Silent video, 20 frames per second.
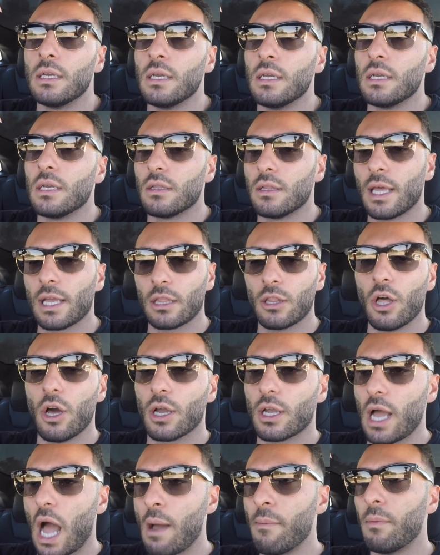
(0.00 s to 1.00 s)
like, look,
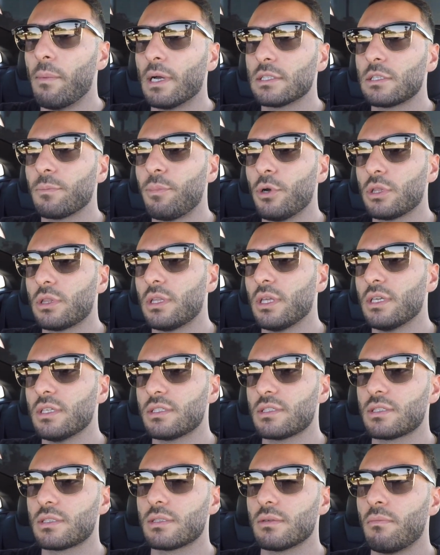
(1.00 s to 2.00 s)
I'm about to put
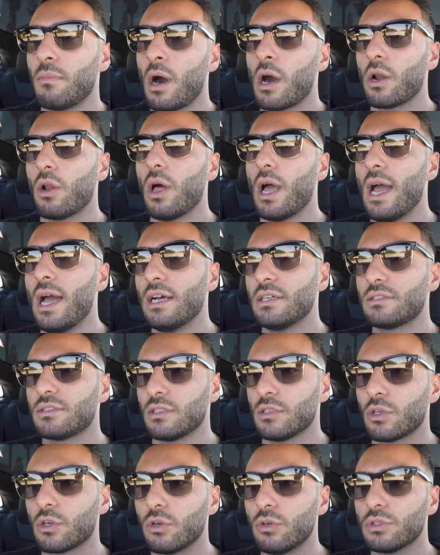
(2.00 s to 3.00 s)
this Model S
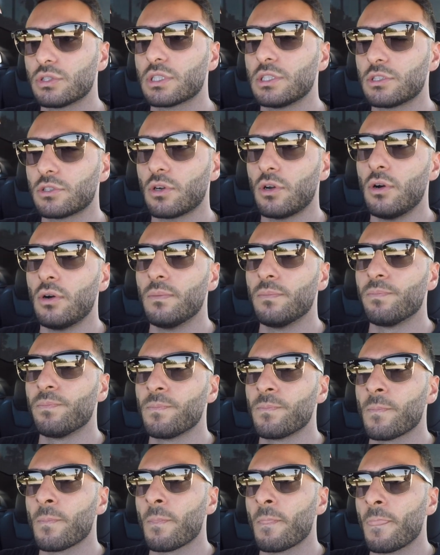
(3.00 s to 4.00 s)
in cruise control,
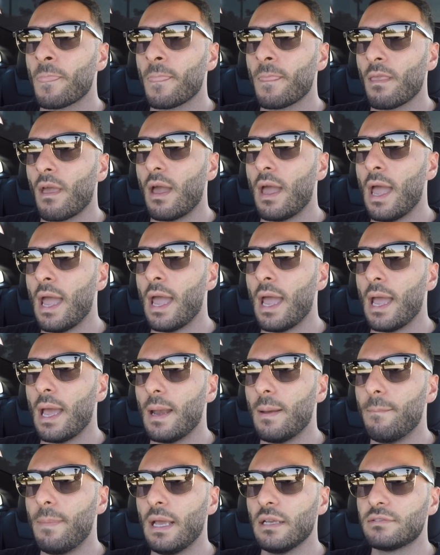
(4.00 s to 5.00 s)

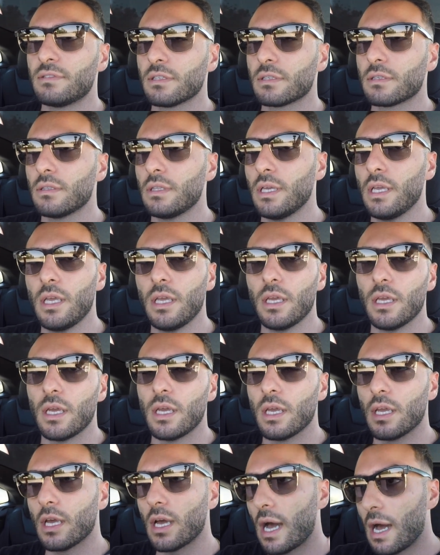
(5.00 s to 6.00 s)
and basically,
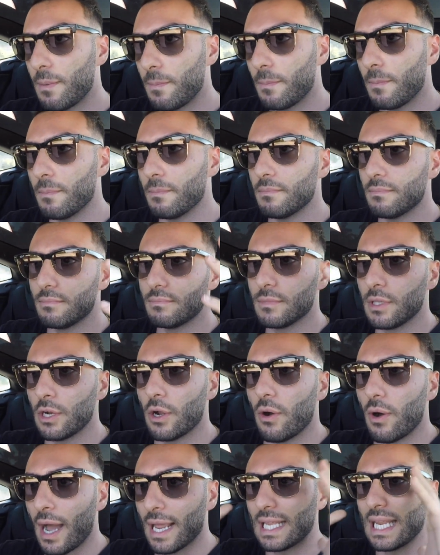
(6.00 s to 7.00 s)
you know,
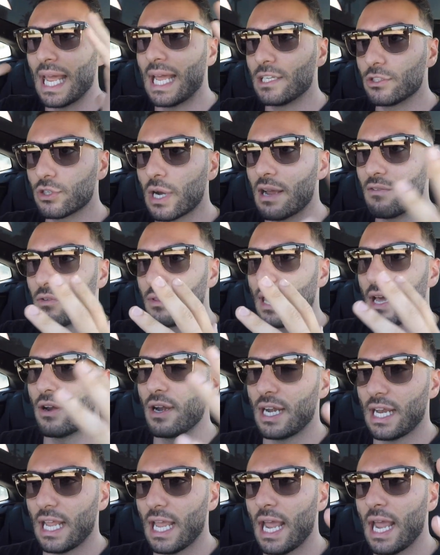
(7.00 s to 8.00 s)
I can't drive without
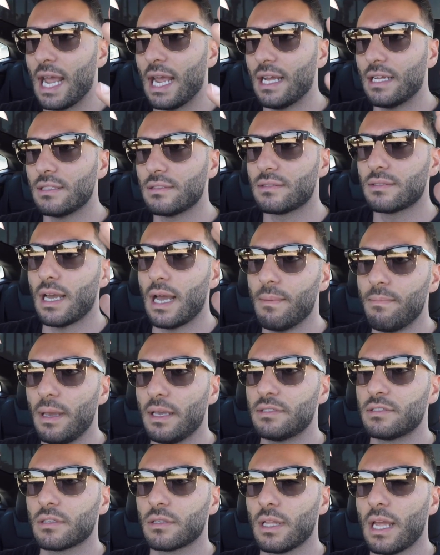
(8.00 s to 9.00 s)
any hands. I
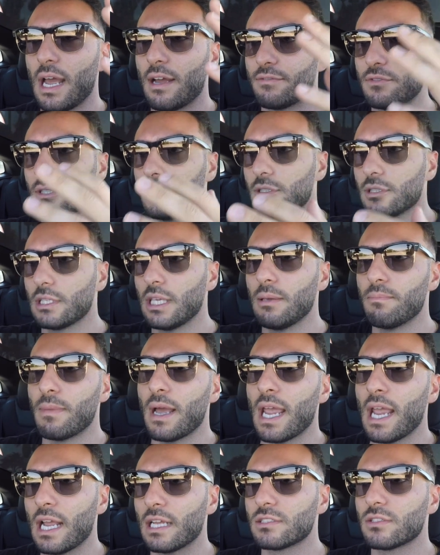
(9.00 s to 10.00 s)
basically have to keep my
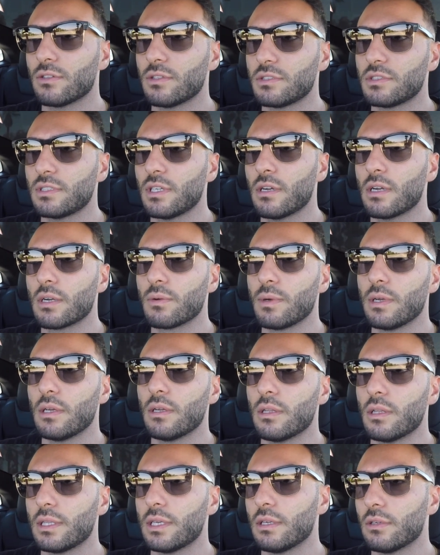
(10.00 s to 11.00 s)
hands on the steering
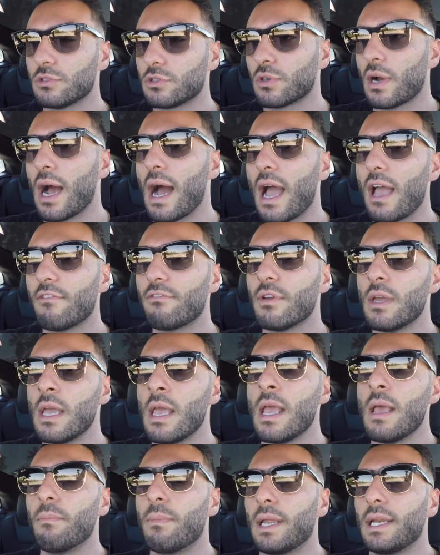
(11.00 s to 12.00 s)
wheel and it'll drive,
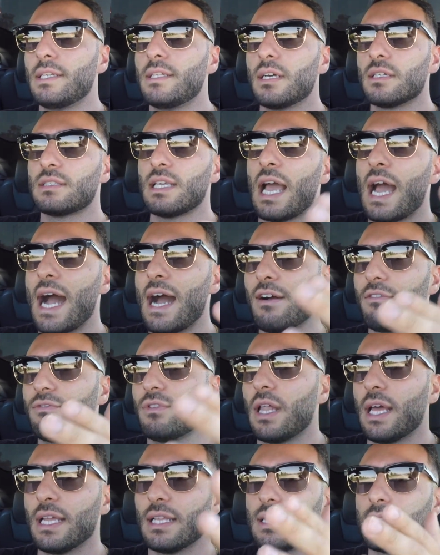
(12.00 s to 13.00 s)
but it does have
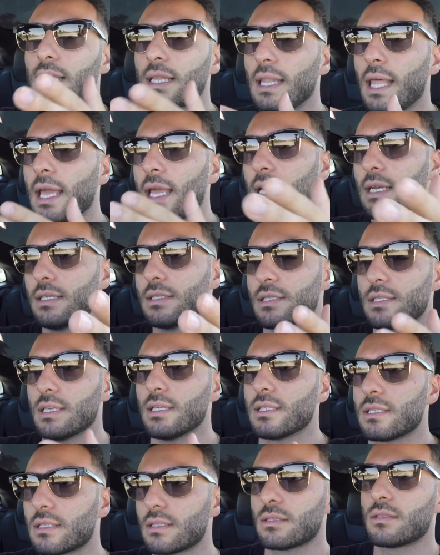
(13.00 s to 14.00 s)
like the lane assist